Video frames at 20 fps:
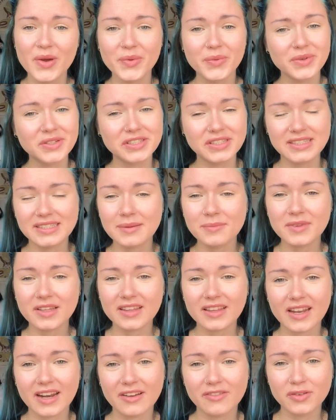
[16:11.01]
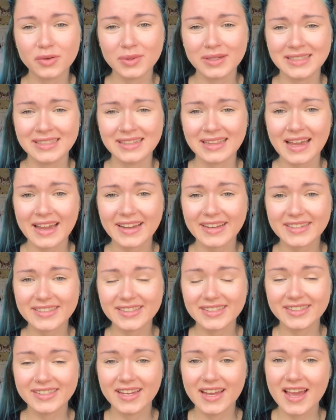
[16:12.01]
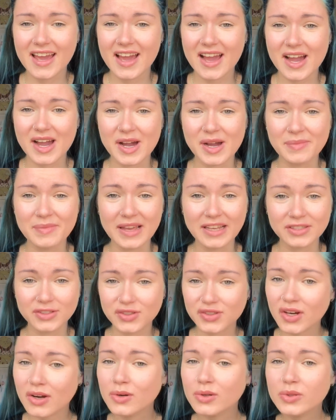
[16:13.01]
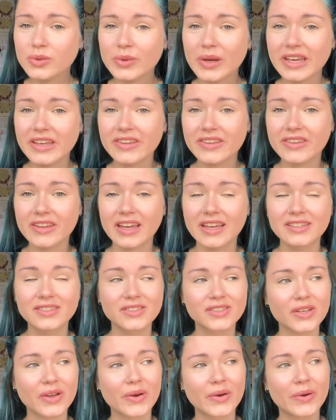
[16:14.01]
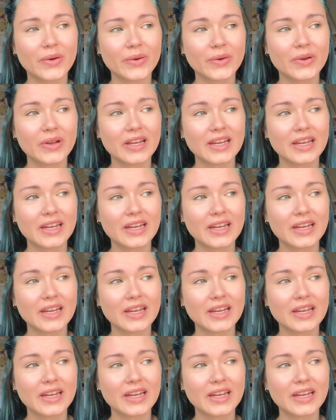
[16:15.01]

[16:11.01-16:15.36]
which is something that I've always lacked and struggled with. And so